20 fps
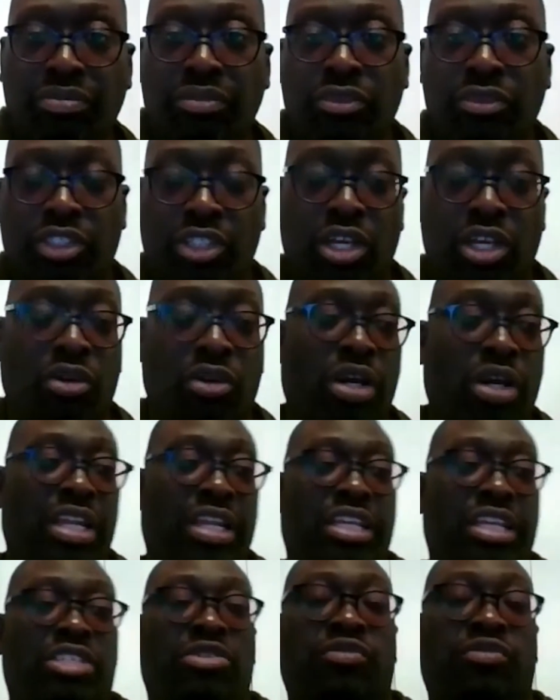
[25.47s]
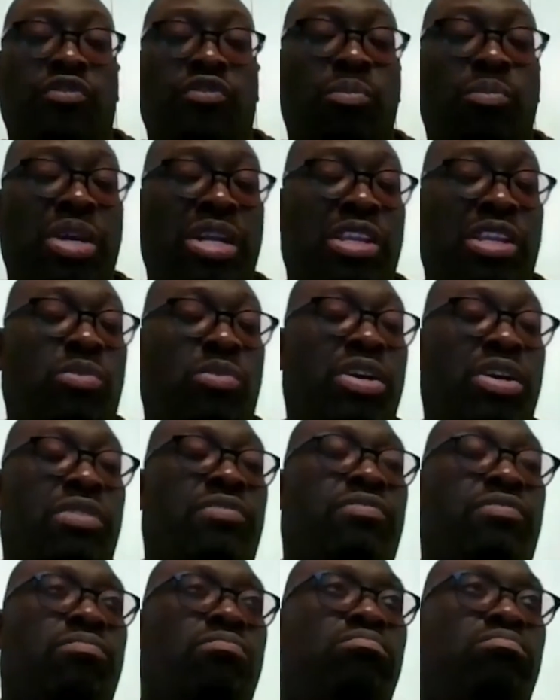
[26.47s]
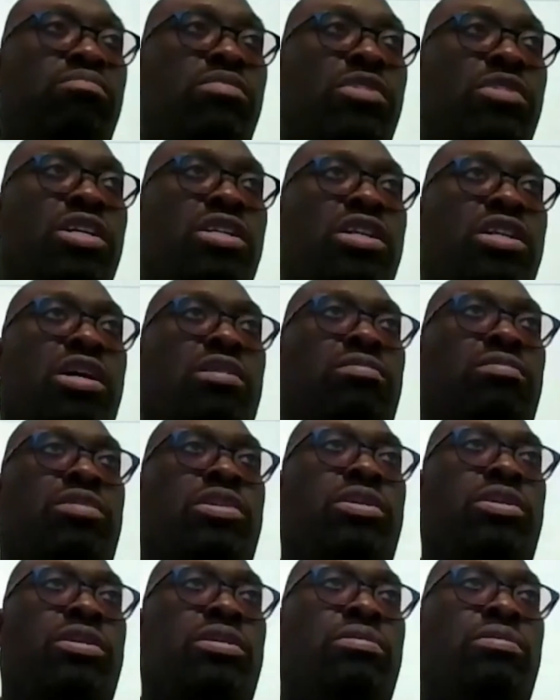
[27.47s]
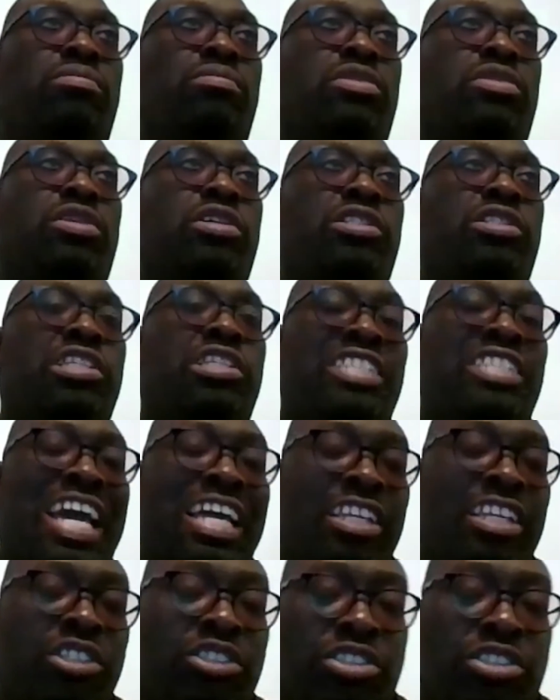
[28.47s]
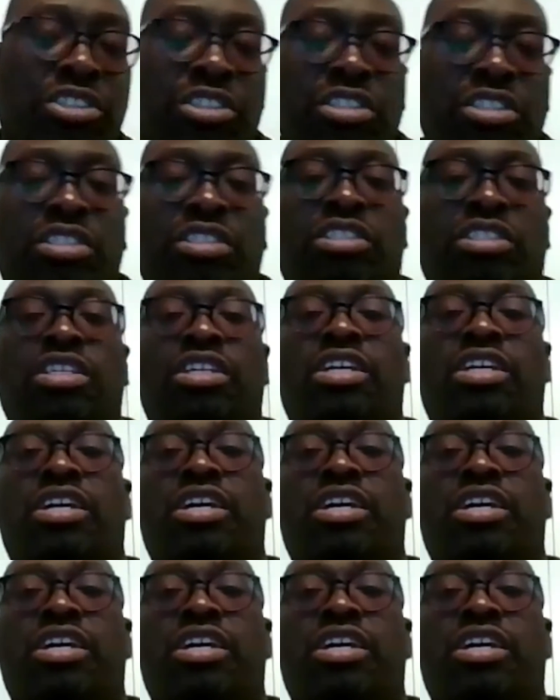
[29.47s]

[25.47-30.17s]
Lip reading: So at least you're familiar with, you know, the challenges